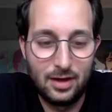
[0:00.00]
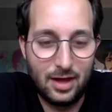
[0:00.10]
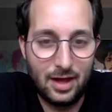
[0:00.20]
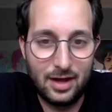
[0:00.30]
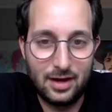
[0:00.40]

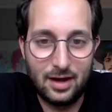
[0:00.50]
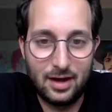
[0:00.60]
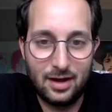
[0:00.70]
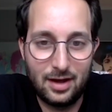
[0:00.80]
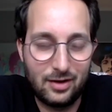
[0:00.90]
and
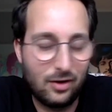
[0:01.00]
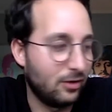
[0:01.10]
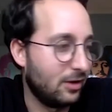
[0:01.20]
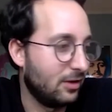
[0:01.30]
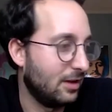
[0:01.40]
I
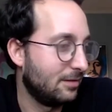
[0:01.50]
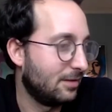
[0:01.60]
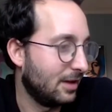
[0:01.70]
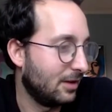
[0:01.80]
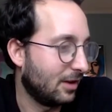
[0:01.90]
currently live
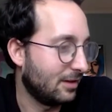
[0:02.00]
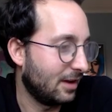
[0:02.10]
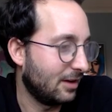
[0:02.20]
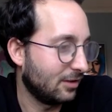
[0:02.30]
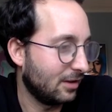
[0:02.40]
in Los
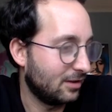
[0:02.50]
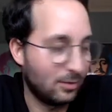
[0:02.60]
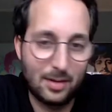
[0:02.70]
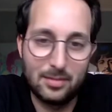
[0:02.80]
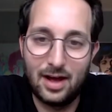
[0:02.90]
Angeles when
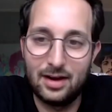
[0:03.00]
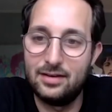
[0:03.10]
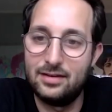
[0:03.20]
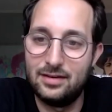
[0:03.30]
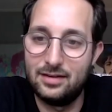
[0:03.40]
I'm not
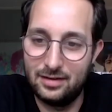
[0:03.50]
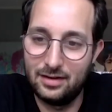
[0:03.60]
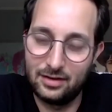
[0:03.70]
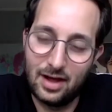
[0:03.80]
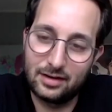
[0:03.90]
in
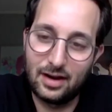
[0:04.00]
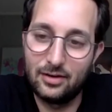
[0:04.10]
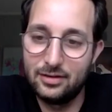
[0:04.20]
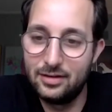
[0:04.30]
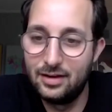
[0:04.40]

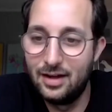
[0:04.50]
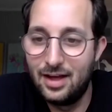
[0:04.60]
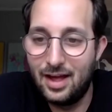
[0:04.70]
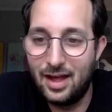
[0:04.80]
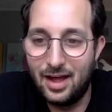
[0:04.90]
lockdown.
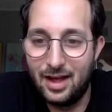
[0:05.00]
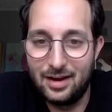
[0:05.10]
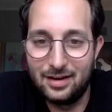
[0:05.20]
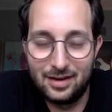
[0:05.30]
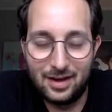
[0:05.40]
And